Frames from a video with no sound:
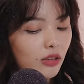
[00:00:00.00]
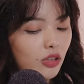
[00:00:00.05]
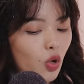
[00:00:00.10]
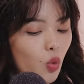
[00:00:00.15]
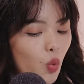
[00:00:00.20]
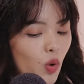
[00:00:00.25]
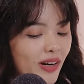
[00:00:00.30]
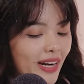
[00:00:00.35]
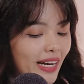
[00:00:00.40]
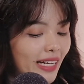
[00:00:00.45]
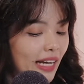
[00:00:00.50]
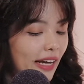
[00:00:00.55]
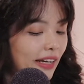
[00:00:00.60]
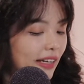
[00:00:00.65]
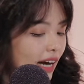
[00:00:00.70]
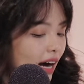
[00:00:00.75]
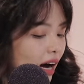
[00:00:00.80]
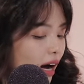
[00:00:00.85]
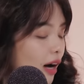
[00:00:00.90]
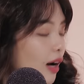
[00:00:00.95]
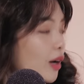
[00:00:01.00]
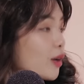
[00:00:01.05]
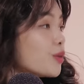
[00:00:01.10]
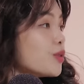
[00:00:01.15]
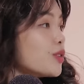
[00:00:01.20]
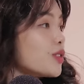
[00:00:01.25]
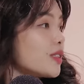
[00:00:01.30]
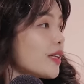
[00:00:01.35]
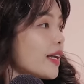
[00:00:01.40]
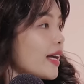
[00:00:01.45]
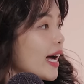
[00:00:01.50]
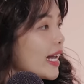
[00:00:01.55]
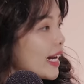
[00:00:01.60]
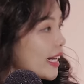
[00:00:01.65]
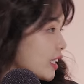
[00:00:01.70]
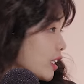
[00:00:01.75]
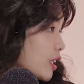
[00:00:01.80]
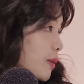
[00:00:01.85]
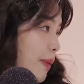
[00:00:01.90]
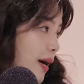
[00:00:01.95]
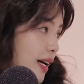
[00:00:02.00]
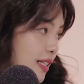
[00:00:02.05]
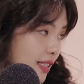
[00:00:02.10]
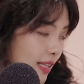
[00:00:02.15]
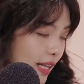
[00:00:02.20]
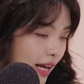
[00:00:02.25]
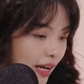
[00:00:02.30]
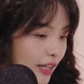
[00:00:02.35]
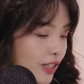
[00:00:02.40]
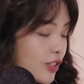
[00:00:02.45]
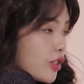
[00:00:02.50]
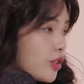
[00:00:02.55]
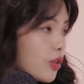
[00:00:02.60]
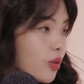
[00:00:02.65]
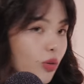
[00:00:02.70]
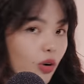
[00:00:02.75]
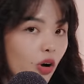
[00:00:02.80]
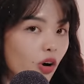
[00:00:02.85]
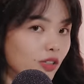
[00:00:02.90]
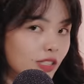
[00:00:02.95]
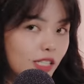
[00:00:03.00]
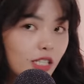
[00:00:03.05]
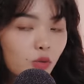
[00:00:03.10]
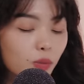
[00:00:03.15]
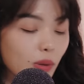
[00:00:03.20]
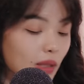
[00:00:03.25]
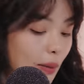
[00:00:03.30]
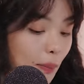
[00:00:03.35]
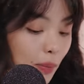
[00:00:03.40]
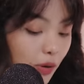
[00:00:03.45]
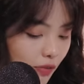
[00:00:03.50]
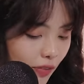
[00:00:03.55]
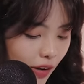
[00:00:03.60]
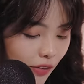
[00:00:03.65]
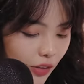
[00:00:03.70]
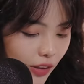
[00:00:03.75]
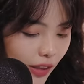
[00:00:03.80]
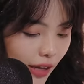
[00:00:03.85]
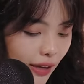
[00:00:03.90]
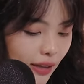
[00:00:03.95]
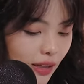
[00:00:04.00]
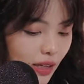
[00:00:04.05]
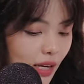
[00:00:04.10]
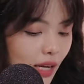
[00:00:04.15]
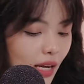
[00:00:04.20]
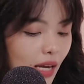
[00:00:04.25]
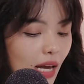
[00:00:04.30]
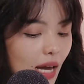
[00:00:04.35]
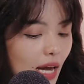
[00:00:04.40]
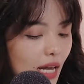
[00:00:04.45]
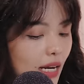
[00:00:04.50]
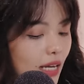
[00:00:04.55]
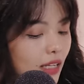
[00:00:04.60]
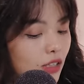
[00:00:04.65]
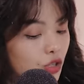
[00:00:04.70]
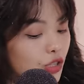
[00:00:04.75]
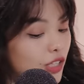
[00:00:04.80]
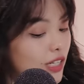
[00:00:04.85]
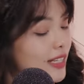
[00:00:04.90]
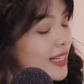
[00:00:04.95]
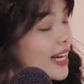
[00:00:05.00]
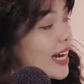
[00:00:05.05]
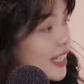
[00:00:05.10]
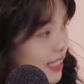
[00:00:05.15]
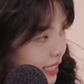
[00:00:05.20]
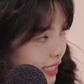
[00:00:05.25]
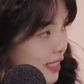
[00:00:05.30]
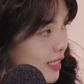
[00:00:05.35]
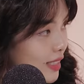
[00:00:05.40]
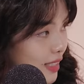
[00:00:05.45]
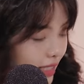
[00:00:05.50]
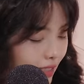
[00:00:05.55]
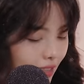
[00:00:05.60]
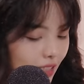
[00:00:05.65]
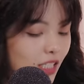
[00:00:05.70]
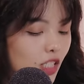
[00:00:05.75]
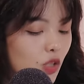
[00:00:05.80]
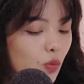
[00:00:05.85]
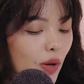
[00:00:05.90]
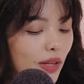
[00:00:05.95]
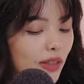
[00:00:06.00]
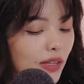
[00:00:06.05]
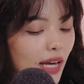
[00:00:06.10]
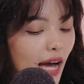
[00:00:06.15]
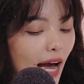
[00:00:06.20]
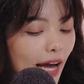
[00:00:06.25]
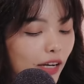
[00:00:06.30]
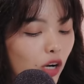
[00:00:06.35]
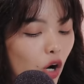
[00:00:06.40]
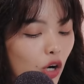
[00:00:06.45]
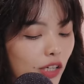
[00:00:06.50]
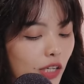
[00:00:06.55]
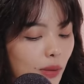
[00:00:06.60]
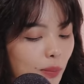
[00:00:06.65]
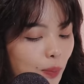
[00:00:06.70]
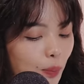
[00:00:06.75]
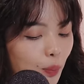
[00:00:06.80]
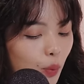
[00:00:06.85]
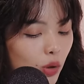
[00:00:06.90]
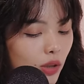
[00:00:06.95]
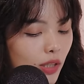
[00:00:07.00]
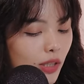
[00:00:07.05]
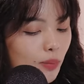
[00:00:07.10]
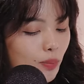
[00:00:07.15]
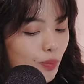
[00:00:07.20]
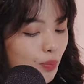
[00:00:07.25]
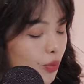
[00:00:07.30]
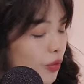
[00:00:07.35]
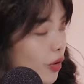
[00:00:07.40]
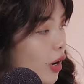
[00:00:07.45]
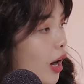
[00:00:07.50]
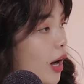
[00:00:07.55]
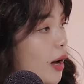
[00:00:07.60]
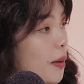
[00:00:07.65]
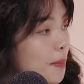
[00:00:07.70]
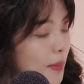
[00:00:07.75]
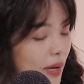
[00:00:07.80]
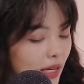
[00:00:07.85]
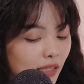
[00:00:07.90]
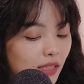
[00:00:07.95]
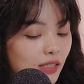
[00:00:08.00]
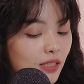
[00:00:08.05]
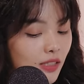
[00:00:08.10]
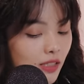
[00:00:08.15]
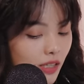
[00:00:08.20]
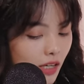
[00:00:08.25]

lower neckline gowns that highlighted the bust lines, you know, corsets would be like perfect for that. And then to the 90s, this is when the iconic bullet bra made its